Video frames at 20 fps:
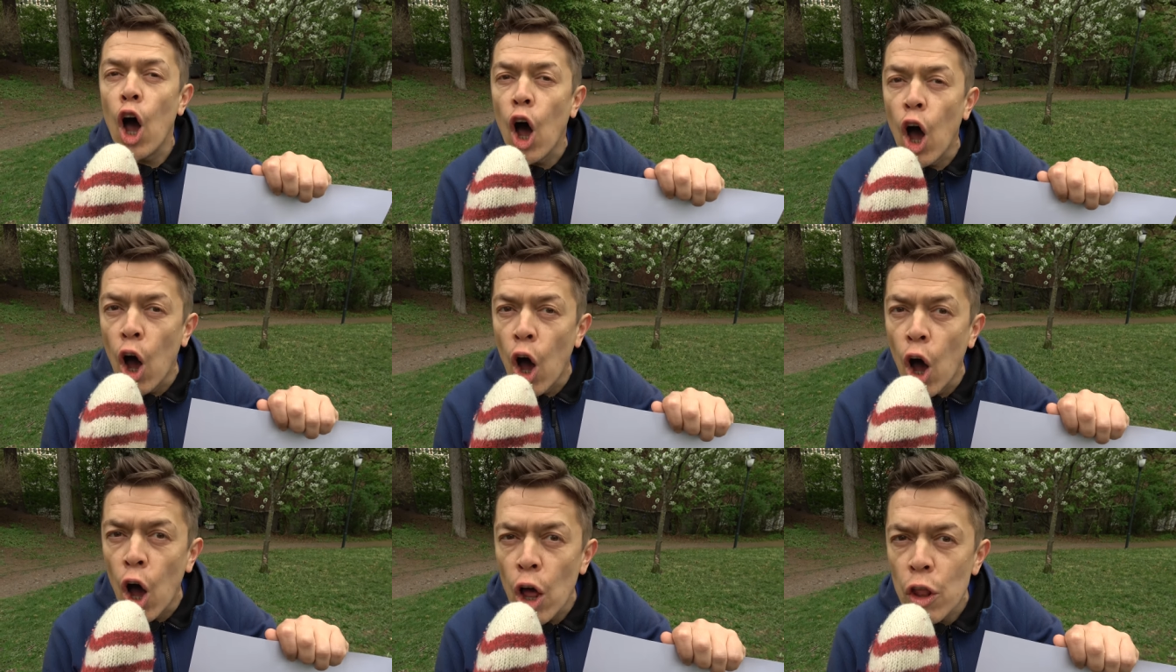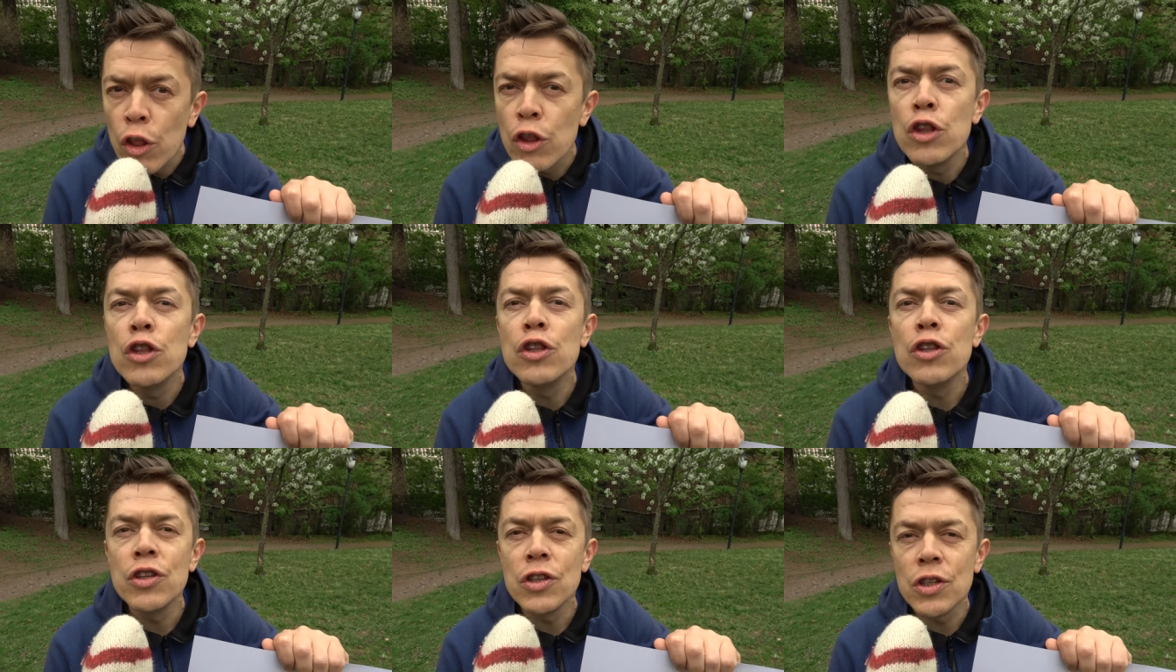
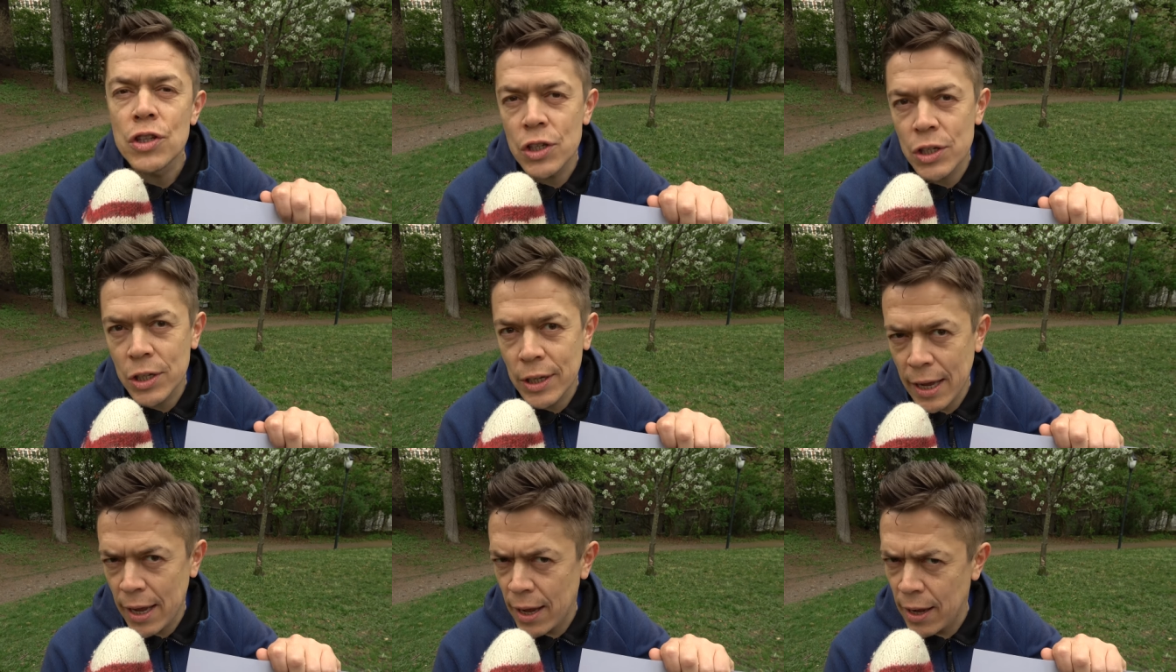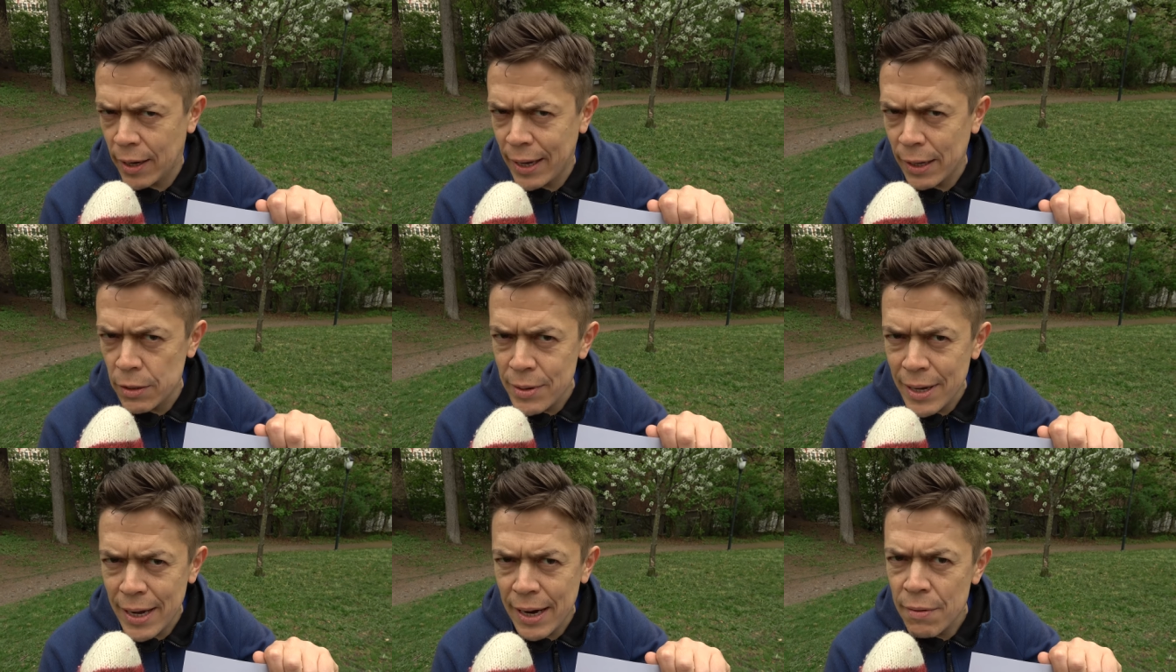Ønske.
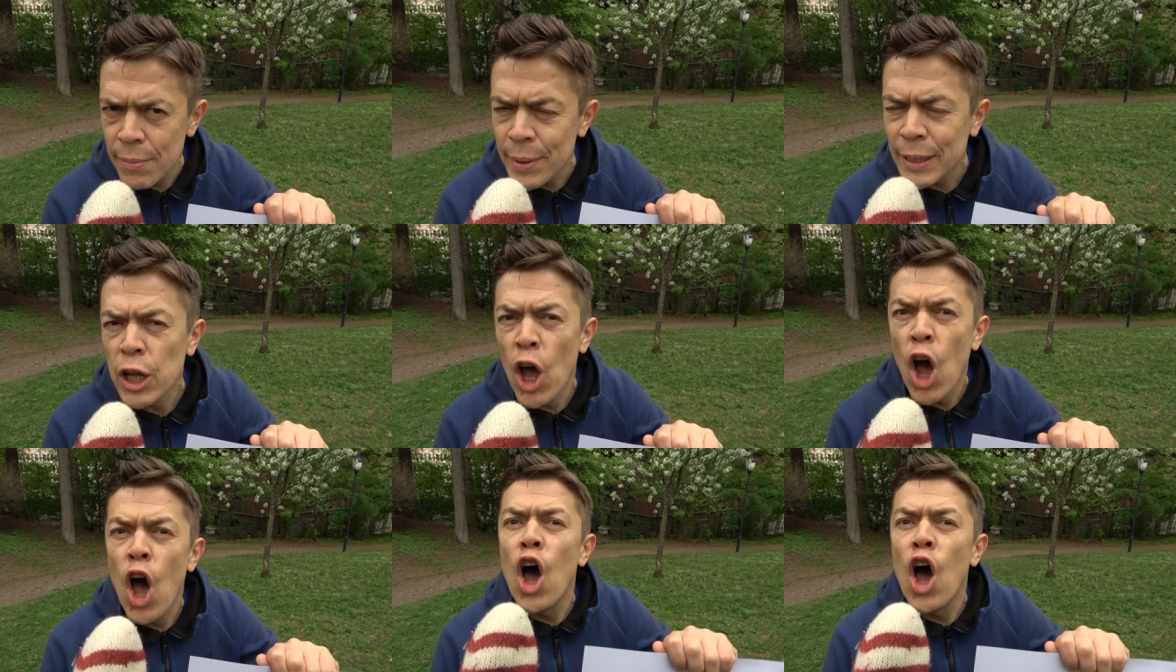Can you hear me?